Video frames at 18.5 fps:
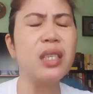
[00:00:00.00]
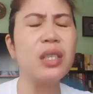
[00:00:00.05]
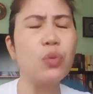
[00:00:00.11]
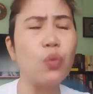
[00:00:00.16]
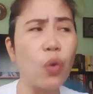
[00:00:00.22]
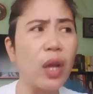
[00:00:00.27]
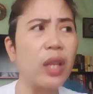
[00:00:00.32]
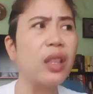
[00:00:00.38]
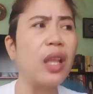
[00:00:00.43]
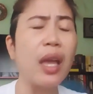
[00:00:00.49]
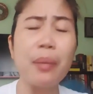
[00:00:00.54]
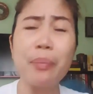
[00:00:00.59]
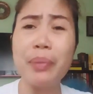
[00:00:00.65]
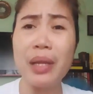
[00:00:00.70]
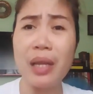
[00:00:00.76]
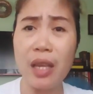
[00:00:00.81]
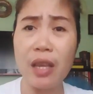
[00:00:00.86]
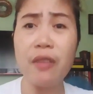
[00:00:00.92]
is what I
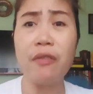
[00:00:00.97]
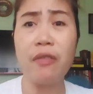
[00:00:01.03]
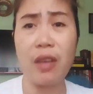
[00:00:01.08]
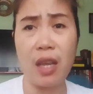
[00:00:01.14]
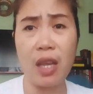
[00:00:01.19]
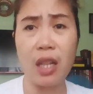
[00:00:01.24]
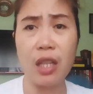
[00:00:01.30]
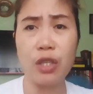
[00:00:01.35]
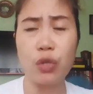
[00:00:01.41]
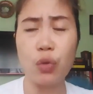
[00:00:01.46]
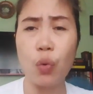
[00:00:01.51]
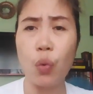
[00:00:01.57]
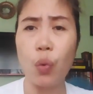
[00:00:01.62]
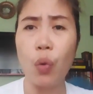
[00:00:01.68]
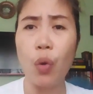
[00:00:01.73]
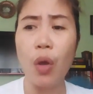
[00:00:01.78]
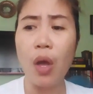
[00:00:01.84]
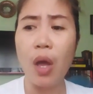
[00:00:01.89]
believe in.
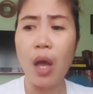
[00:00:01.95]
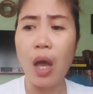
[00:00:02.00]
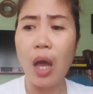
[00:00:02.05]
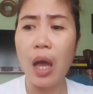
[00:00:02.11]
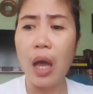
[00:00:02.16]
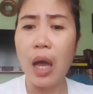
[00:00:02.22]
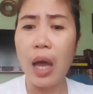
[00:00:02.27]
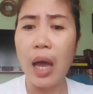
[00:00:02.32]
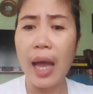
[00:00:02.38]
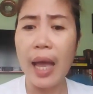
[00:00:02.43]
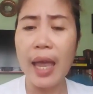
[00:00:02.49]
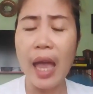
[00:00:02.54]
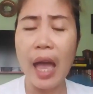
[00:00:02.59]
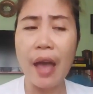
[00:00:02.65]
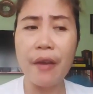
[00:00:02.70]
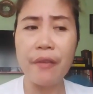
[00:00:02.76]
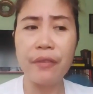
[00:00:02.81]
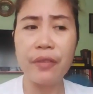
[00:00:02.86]
So, I
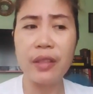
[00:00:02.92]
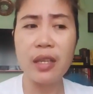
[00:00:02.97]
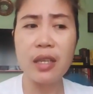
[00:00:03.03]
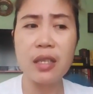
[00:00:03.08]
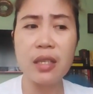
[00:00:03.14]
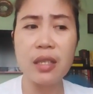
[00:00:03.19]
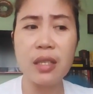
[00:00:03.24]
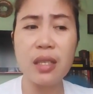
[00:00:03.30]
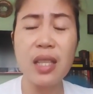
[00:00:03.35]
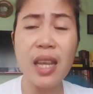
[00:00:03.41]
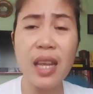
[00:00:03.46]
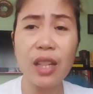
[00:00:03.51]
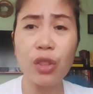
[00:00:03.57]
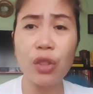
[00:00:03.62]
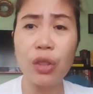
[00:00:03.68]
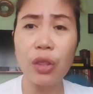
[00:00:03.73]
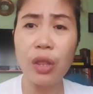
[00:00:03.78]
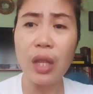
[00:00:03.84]
have this
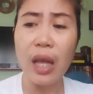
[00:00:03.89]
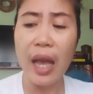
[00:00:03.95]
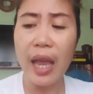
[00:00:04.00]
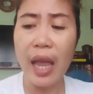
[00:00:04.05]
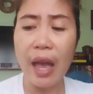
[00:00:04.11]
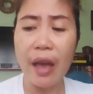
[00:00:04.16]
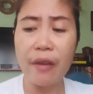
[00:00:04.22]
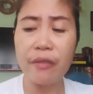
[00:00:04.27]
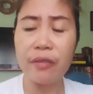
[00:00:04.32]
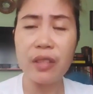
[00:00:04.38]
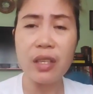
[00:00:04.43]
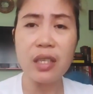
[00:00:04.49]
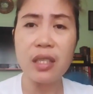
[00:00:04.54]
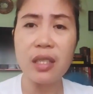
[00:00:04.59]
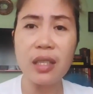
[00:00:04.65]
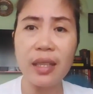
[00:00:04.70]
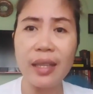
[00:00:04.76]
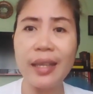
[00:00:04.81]

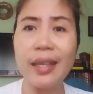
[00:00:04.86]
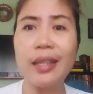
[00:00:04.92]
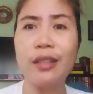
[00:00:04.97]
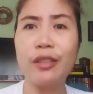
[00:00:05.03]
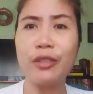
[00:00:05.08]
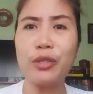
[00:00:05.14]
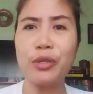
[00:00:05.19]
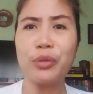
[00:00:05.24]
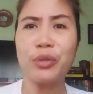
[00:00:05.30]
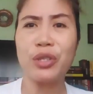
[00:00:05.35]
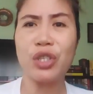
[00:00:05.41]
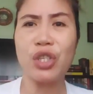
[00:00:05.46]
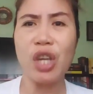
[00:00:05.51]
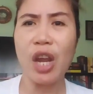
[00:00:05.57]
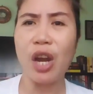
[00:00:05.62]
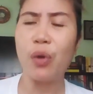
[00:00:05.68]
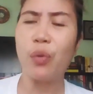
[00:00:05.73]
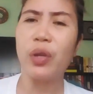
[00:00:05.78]
need to
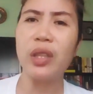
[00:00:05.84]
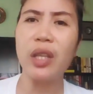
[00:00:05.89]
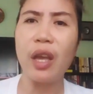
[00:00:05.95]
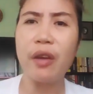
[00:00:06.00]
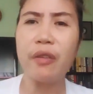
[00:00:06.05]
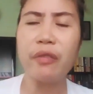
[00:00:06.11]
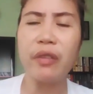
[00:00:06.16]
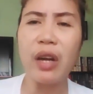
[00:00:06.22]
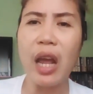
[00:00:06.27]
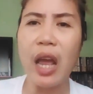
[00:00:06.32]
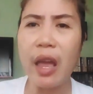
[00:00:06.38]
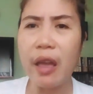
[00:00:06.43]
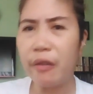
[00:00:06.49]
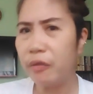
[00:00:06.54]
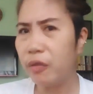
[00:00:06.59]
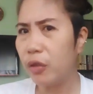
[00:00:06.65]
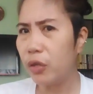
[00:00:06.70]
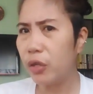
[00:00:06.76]
share whatever I
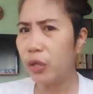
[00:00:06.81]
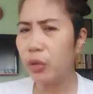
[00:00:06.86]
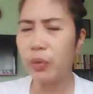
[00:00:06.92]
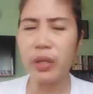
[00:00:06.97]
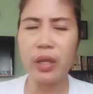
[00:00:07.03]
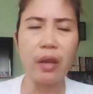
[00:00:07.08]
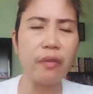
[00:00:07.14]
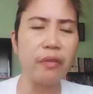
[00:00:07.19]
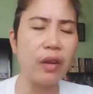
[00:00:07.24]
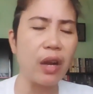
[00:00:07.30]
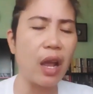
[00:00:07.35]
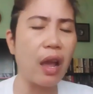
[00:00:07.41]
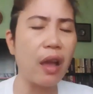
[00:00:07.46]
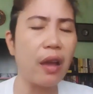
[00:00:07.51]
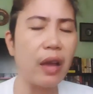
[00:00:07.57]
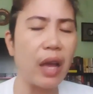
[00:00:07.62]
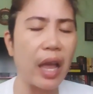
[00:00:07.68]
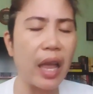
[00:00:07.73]
have learned, whatever
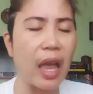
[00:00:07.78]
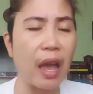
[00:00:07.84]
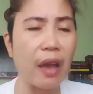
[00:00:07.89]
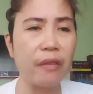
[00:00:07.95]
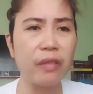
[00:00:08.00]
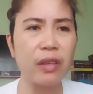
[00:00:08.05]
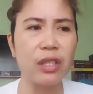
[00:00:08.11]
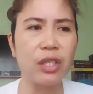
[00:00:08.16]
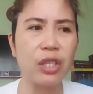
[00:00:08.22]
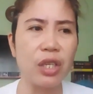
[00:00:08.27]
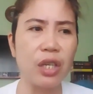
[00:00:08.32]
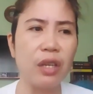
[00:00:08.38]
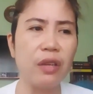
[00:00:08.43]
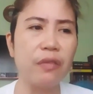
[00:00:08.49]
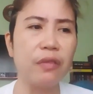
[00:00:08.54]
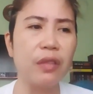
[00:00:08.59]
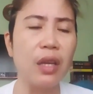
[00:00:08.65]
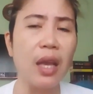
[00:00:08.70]
I have
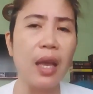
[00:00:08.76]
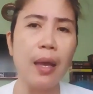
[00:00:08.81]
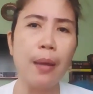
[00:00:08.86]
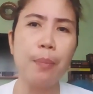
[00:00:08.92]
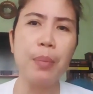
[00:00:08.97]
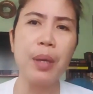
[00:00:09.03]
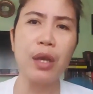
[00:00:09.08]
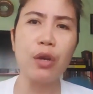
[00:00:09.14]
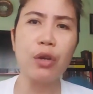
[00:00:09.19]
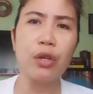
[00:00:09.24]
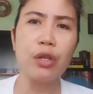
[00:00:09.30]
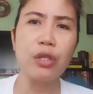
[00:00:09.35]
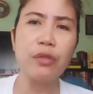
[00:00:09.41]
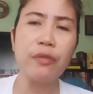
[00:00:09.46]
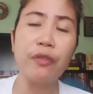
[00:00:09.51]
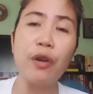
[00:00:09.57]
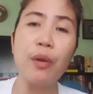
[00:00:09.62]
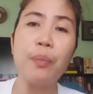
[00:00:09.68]
achieved.
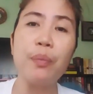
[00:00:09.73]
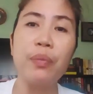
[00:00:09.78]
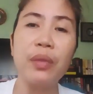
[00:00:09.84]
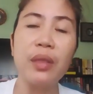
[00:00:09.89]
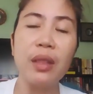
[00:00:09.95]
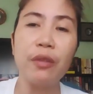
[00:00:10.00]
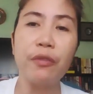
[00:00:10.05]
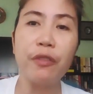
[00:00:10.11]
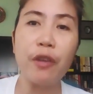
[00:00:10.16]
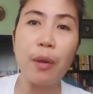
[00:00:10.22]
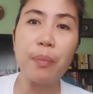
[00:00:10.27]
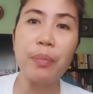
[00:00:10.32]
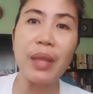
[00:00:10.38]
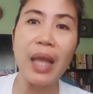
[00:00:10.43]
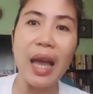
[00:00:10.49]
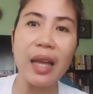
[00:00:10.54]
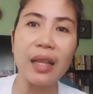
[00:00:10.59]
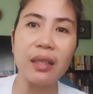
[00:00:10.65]
Because
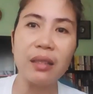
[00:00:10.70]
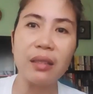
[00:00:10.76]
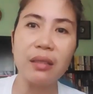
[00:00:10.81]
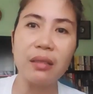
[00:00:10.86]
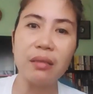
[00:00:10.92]
from that,